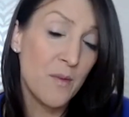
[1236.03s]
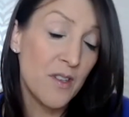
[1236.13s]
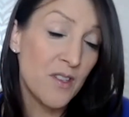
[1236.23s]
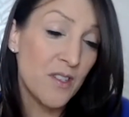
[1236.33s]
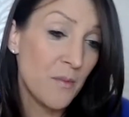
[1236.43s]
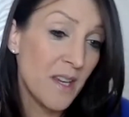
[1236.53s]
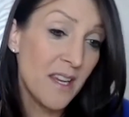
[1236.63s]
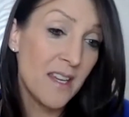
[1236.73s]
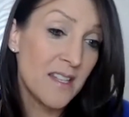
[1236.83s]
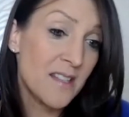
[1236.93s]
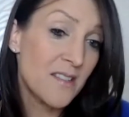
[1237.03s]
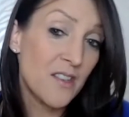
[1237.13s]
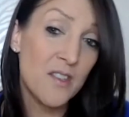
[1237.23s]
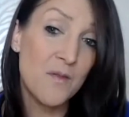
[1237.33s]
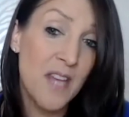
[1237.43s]
which to me is
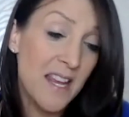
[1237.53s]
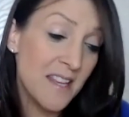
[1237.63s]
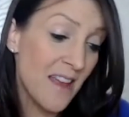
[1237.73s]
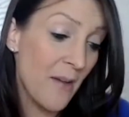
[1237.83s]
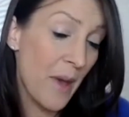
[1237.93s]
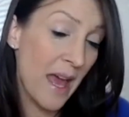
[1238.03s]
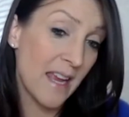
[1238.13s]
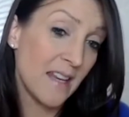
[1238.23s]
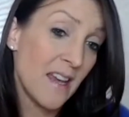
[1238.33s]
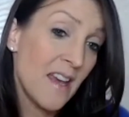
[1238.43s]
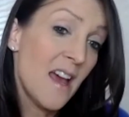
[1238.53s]
just, you've taken that pain